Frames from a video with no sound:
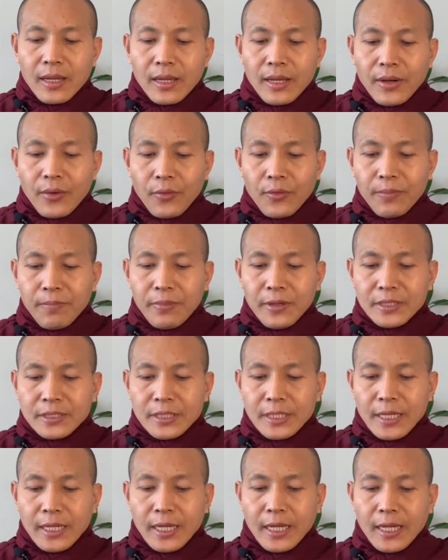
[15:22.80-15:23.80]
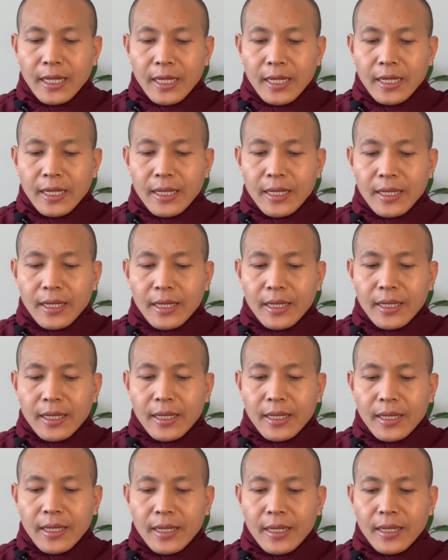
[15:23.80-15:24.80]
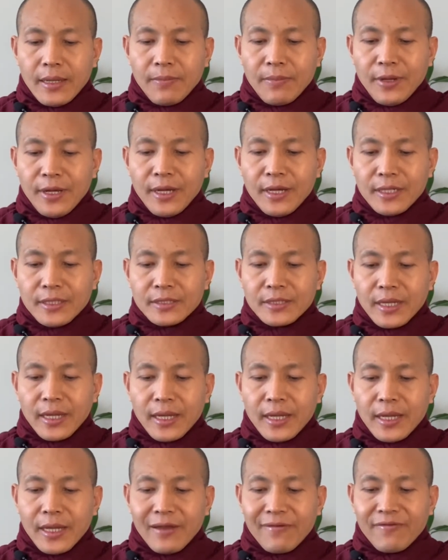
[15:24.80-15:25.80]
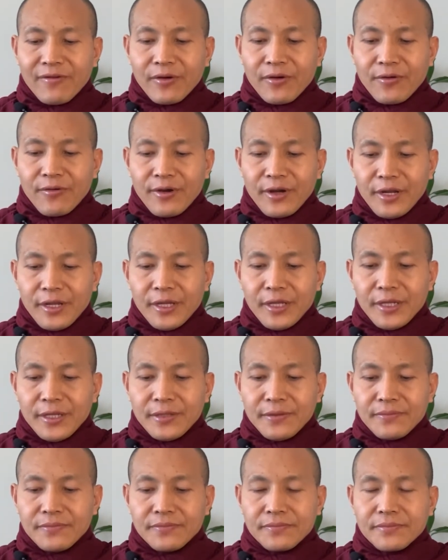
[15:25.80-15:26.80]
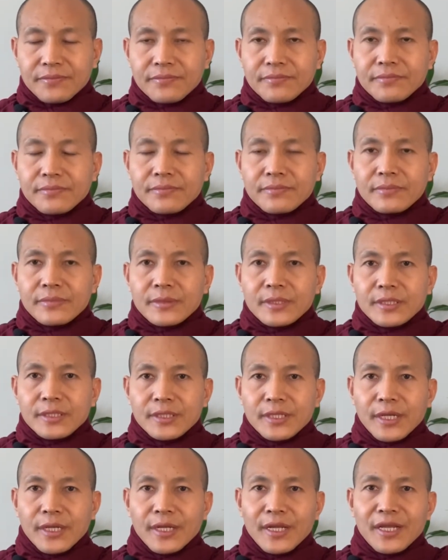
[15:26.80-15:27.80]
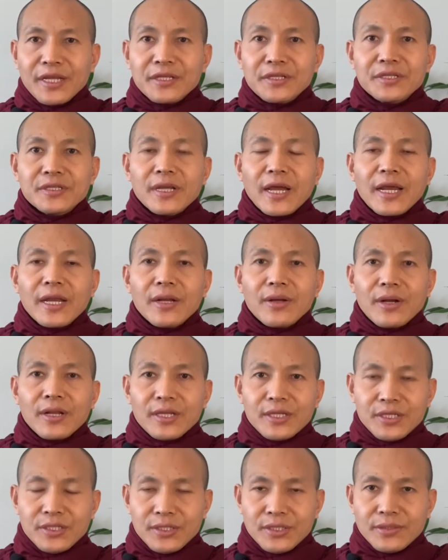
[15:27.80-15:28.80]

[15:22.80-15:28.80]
Vipassana means I have already say the inside knowledge.